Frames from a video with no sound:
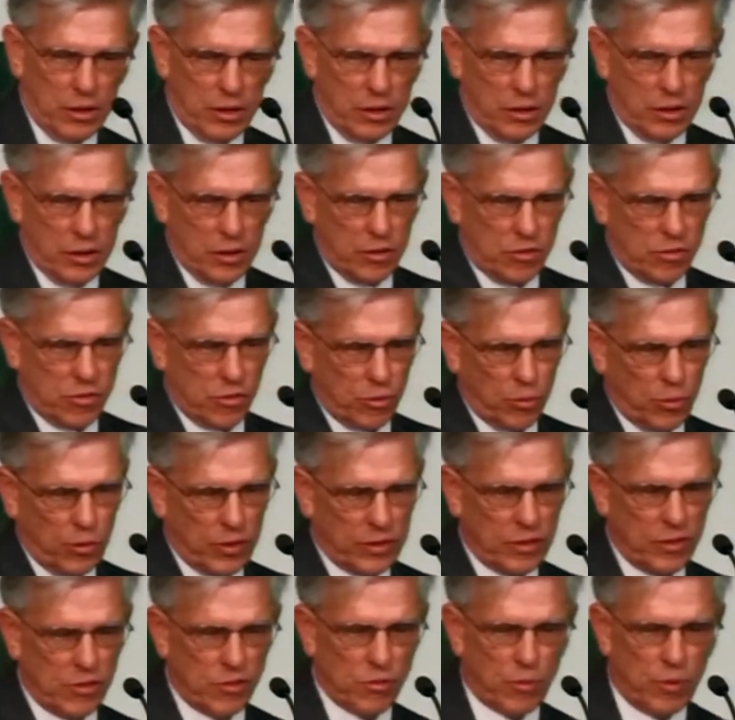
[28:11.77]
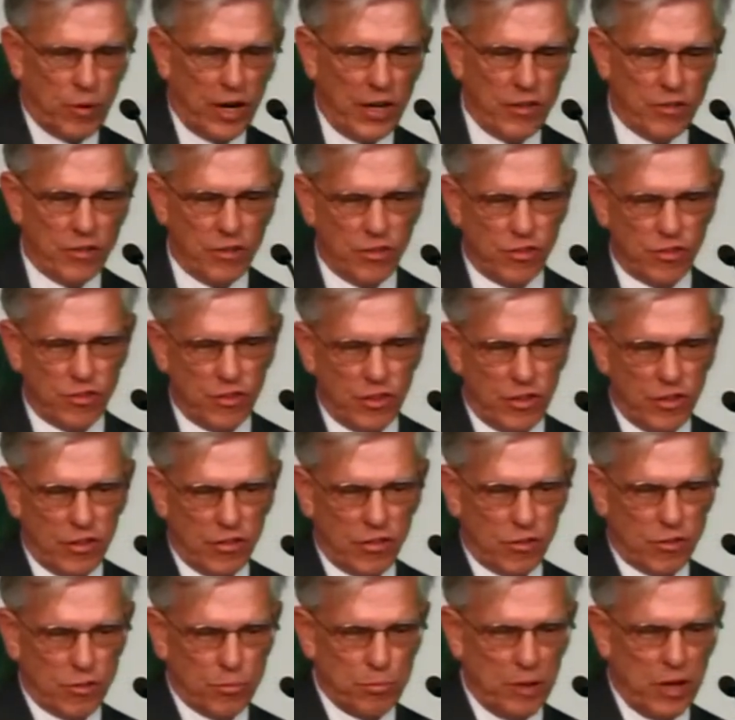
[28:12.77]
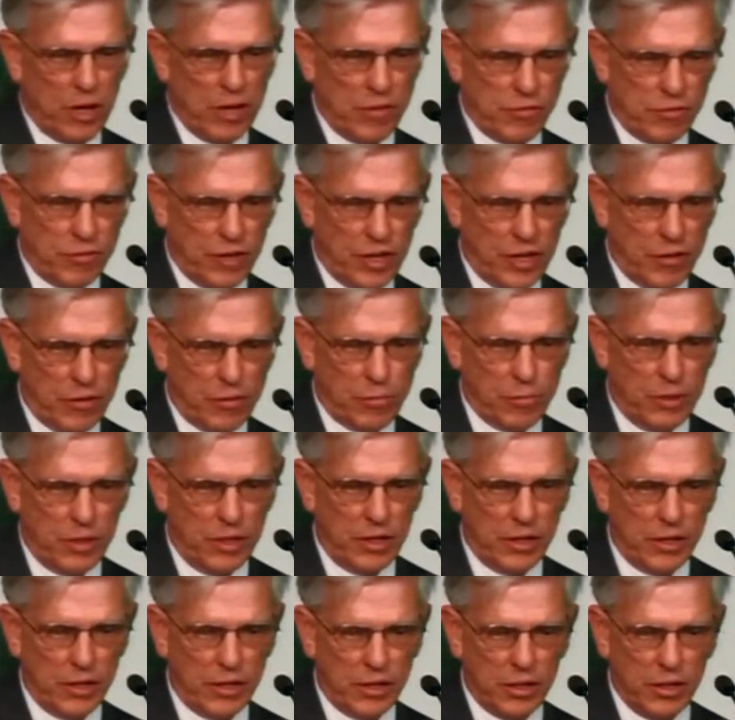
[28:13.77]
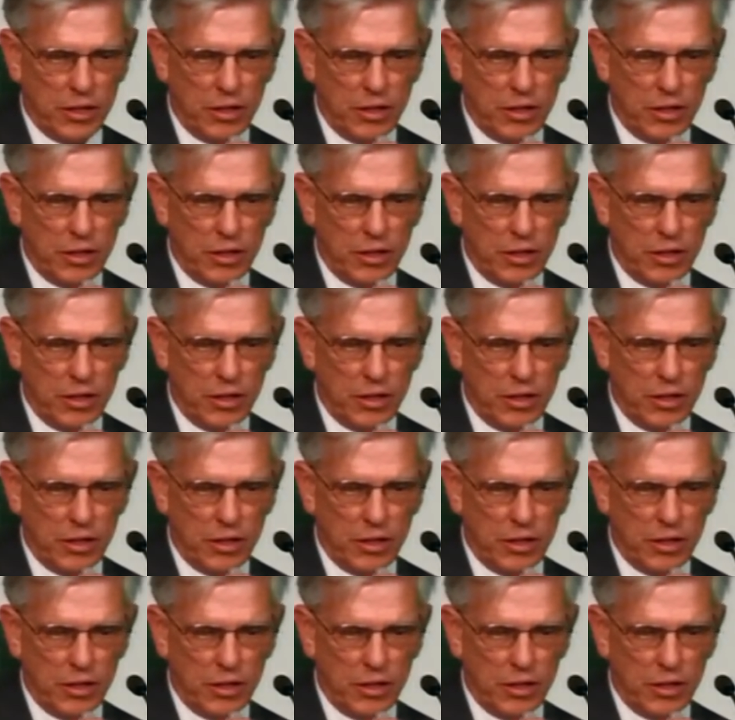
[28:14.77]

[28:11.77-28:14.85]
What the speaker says: And so what does righteousness by faith mean?